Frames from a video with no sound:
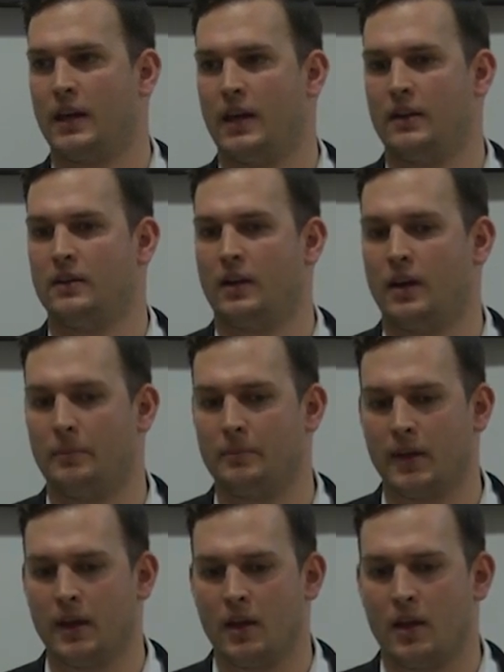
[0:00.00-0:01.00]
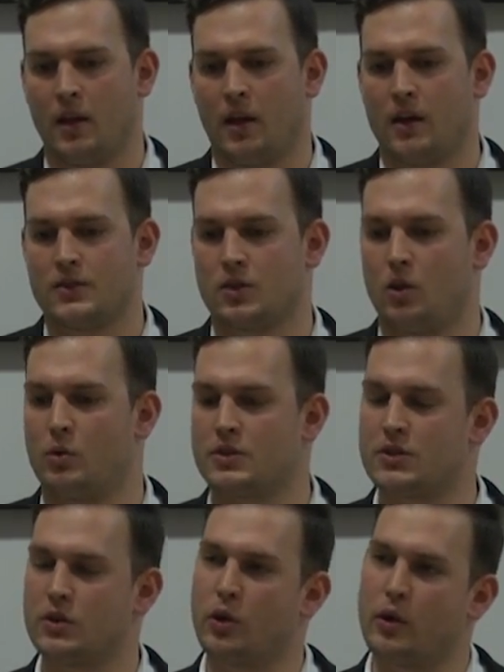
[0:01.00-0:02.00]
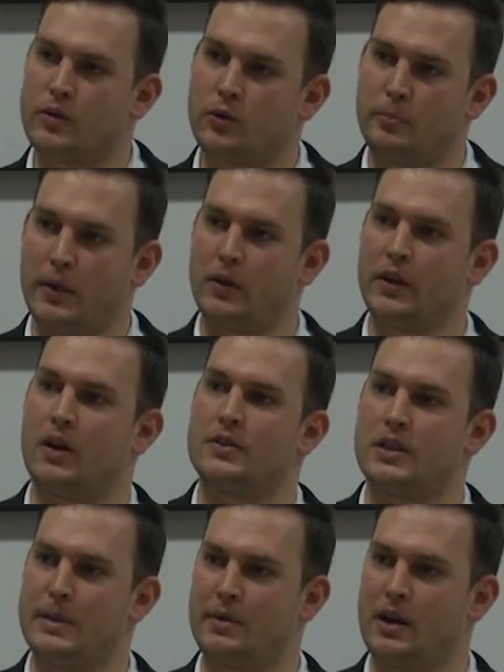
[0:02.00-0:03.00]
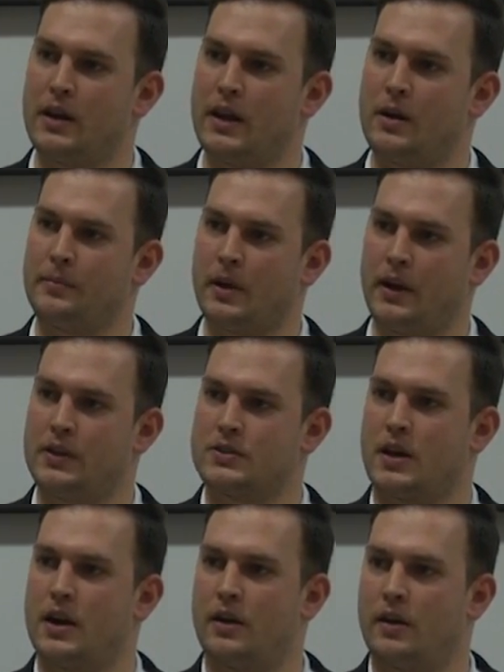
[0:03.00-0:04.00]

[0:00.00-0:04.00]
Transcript: And um, so we're still going through building our team right now. I just hired